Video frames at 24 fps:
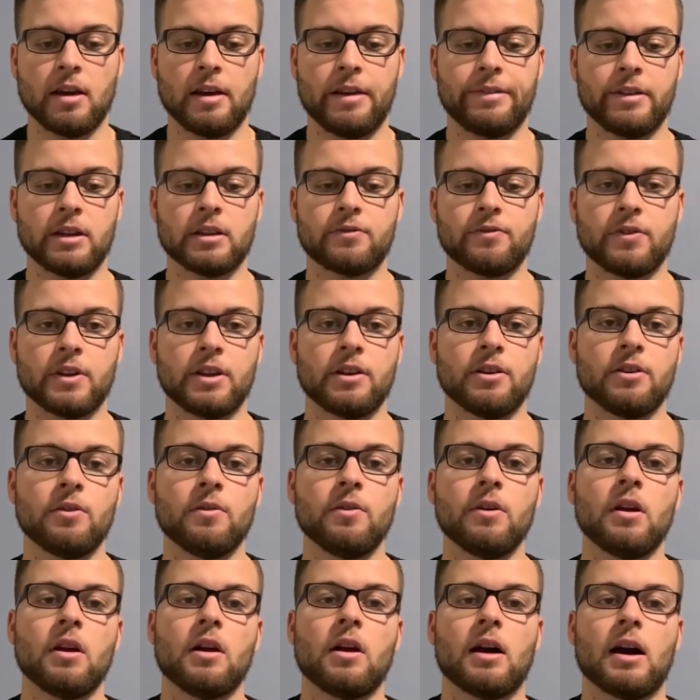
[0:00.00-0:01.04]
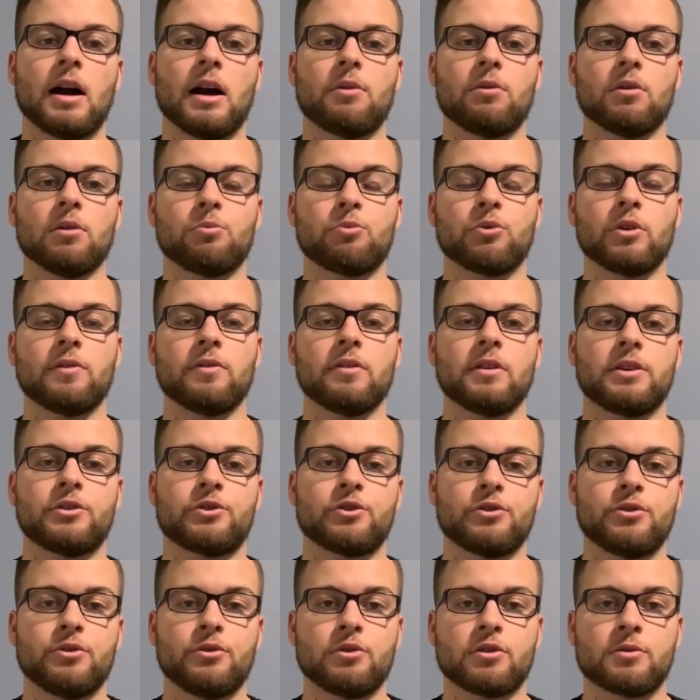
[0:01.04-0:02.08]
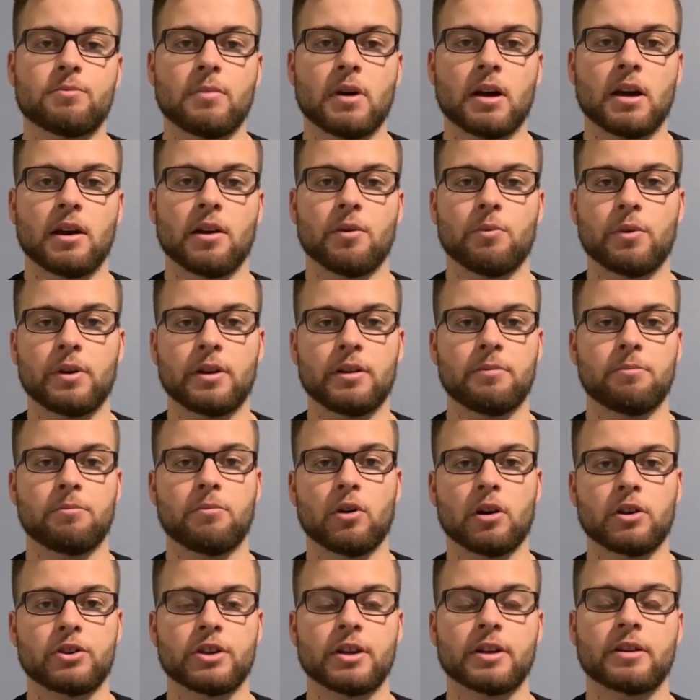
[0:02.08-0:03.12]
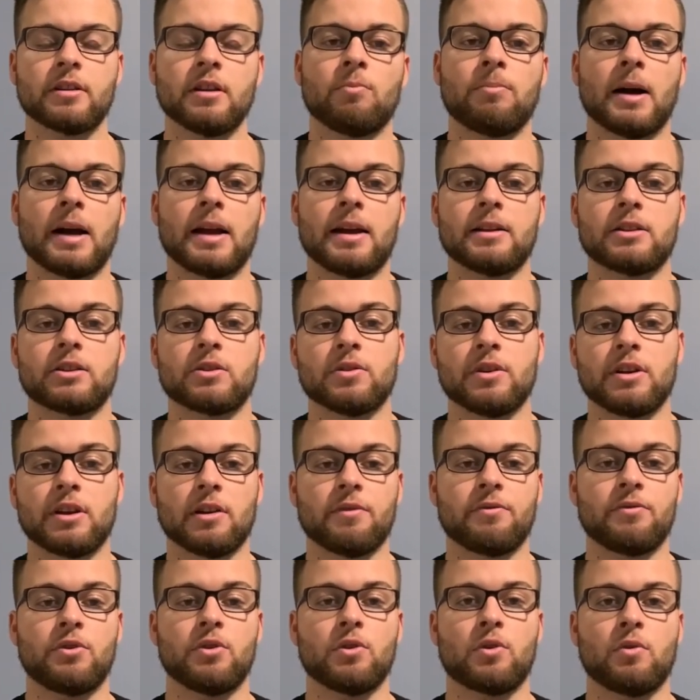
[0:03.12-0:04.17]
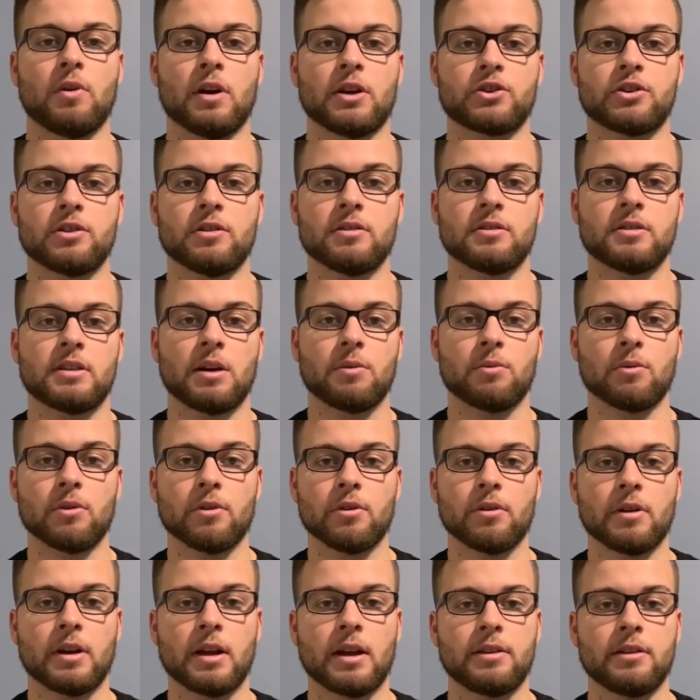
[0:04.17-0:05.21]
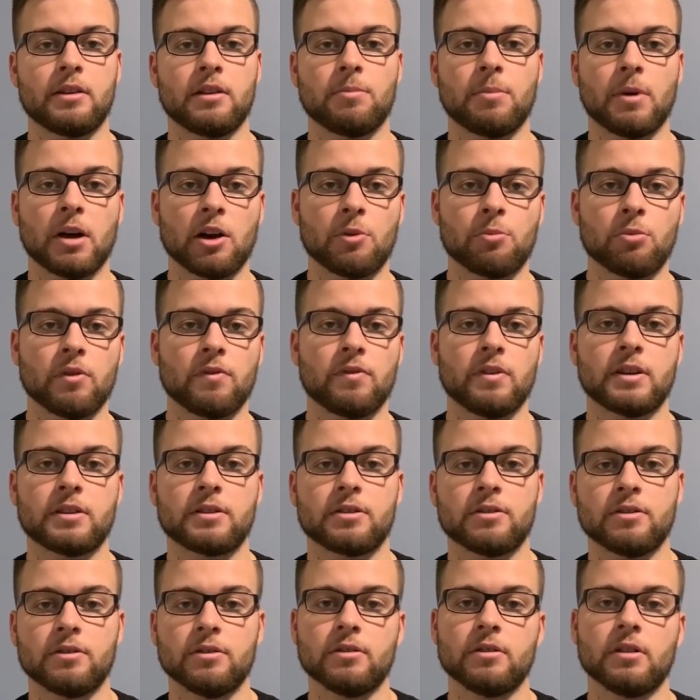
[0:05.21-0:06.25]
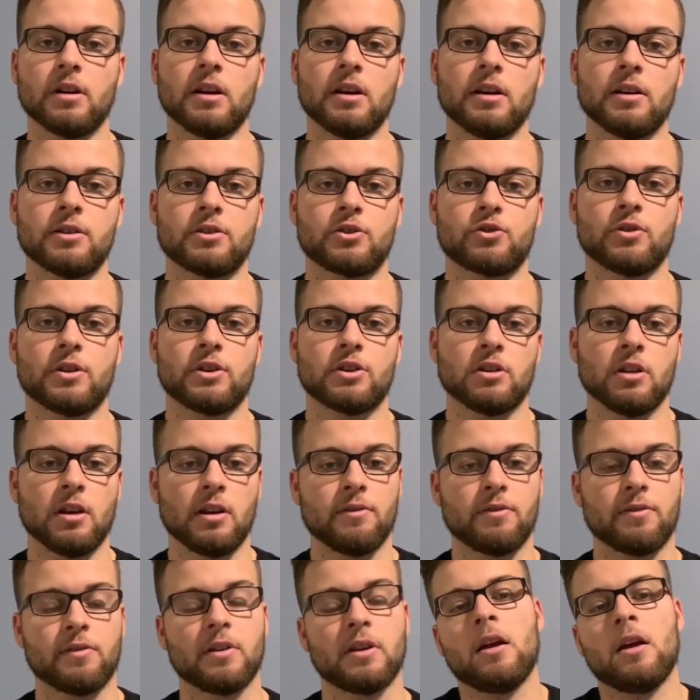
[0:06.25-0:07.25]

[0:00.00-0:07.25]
In this video, I will briefly introduce my written project by answering a few questions that were handed by Professor Strangelove.